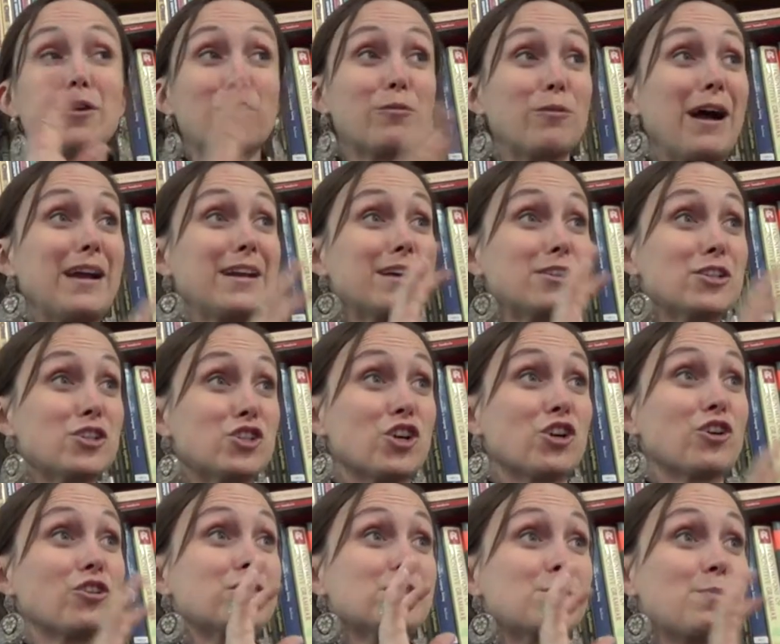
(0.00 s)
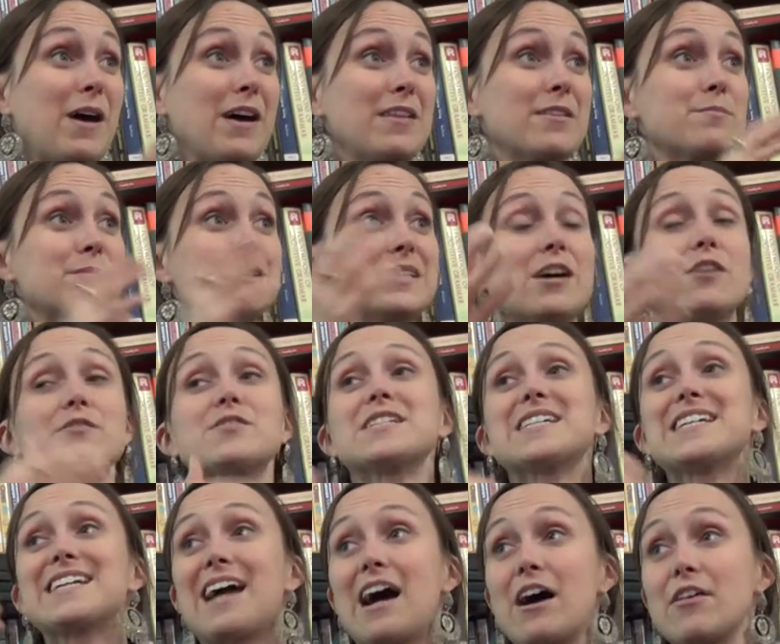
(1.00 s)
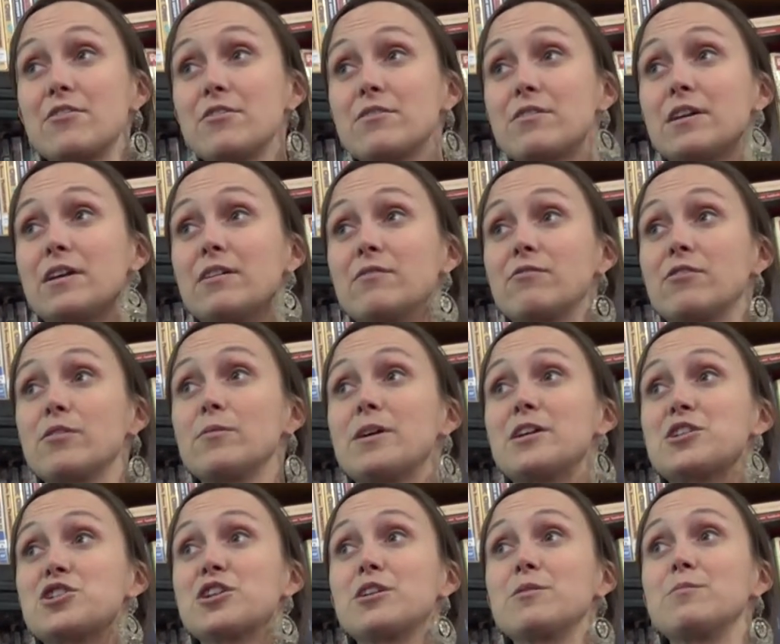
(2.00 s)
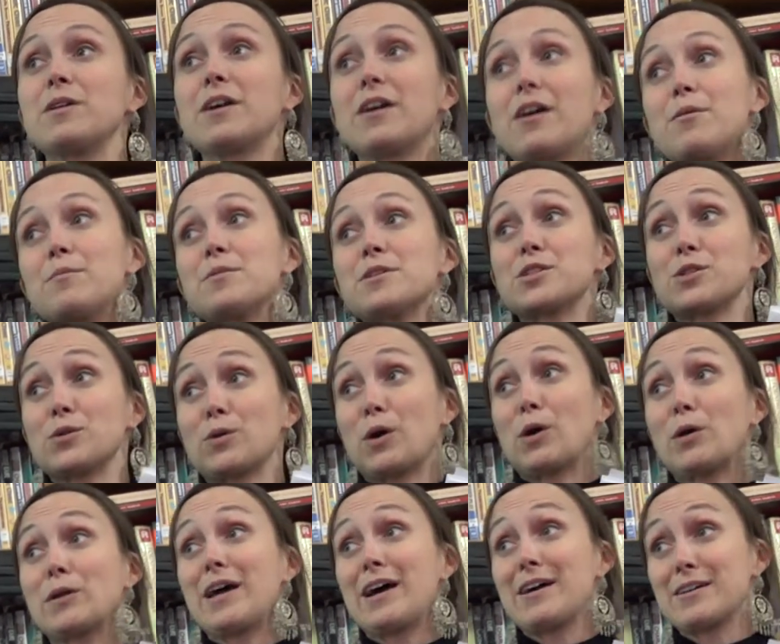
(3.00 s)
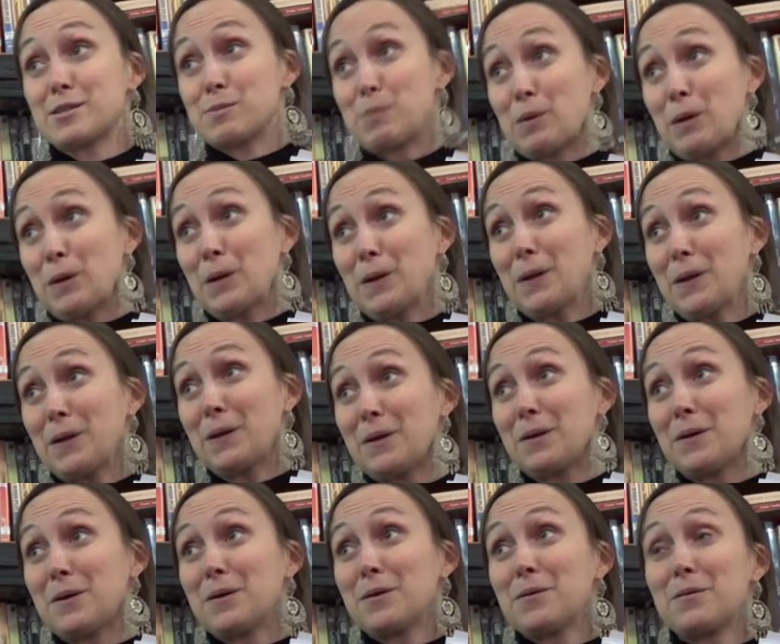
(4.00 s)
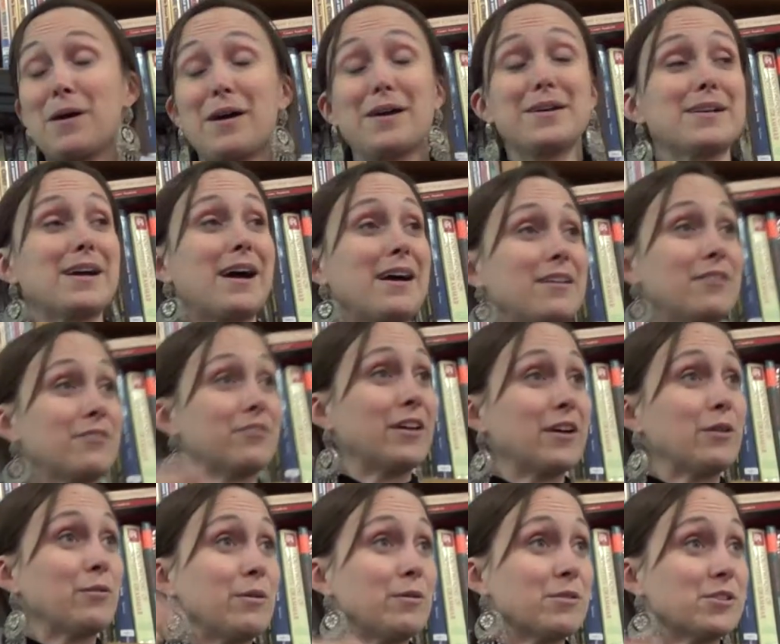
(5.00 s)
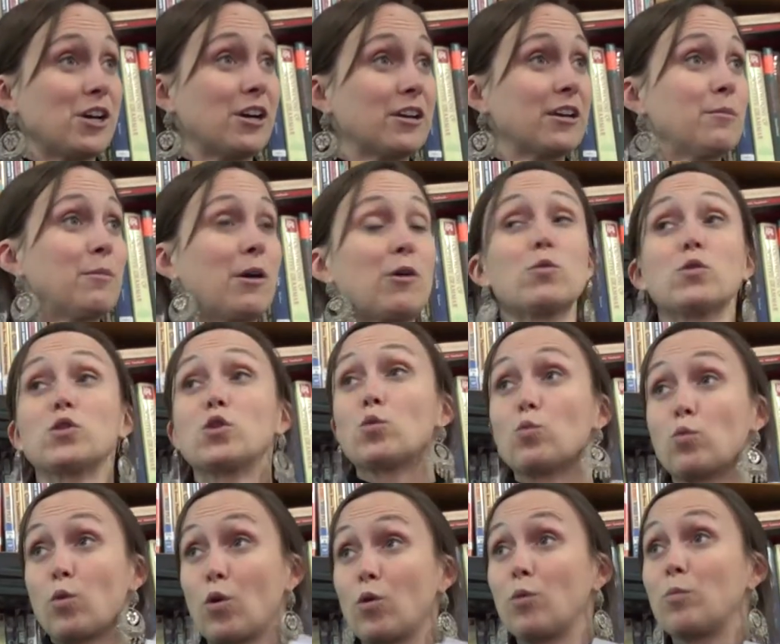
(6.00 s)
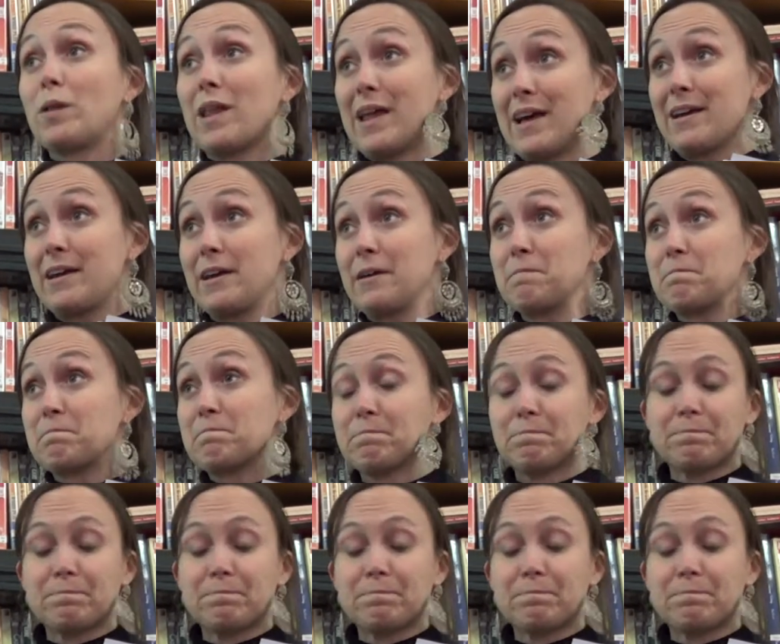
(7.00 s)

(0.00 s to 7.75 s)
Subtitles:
they're writing the journals by themselves to gather the information and become a so-called expert, right? Kind of like we were talking about with the role-playing.